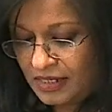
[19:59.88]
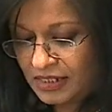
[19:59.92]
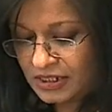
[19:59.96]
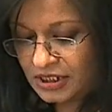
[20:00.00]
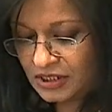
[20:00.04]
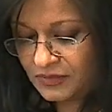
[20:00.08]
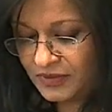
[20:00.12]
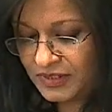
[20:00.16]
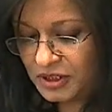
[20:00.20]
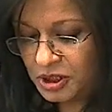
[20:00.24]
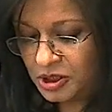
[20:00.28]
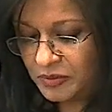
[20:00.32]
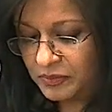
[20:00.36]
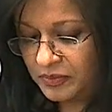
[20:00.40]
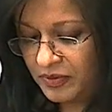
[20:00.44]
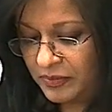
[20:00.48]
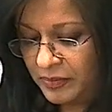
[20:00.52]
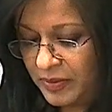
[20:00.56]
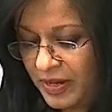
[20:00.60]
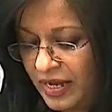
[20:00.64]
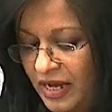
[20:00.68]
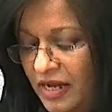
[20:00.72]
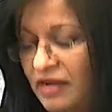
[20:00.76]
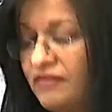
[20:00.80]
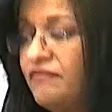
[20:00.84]
so as to
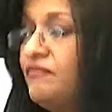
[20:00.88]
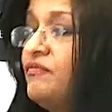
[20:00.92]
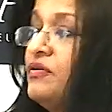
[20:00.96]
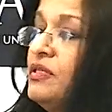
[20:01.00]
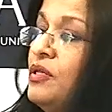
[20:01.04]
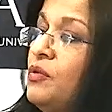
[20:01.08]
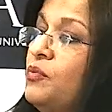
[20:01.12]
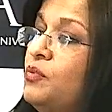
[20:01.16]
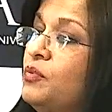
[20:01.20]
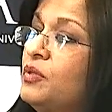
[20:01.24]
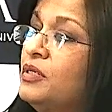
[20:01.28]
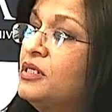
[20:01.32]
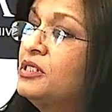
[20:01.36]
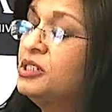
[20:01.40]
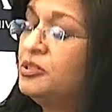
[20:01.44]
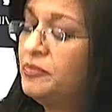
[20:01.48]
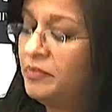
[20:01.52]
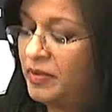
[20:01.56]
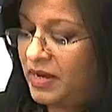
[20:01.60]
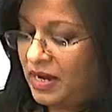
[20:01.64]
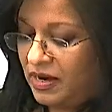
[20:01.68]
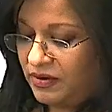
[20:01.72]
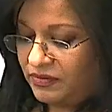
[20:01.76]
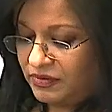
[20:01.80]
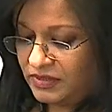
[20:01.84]
prepare for the word
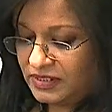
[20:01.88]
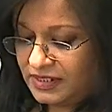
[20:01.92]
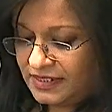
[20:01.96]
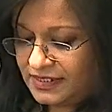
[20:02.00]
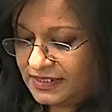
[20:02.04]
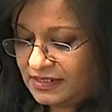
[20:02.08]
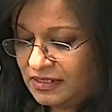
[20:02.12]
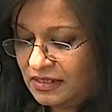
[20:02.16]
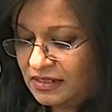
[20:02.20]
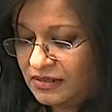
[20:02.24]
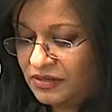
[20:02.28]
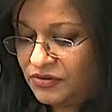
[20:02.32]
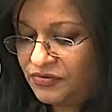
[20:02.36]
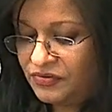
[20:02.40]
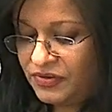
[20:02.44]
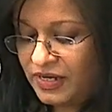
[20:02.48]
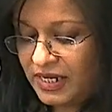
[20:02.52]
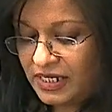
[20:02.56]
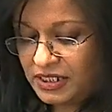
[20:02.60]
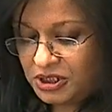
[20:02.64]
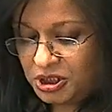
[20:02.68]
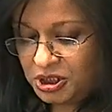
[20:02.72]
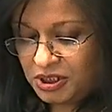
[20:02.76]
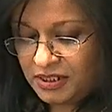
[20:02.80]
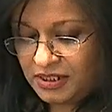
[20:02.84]
bearers
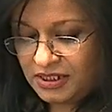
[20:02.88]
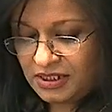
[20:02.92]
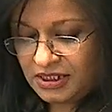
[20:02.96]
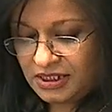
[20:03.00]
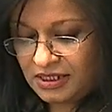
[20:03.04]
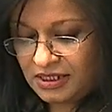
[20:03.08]
creation in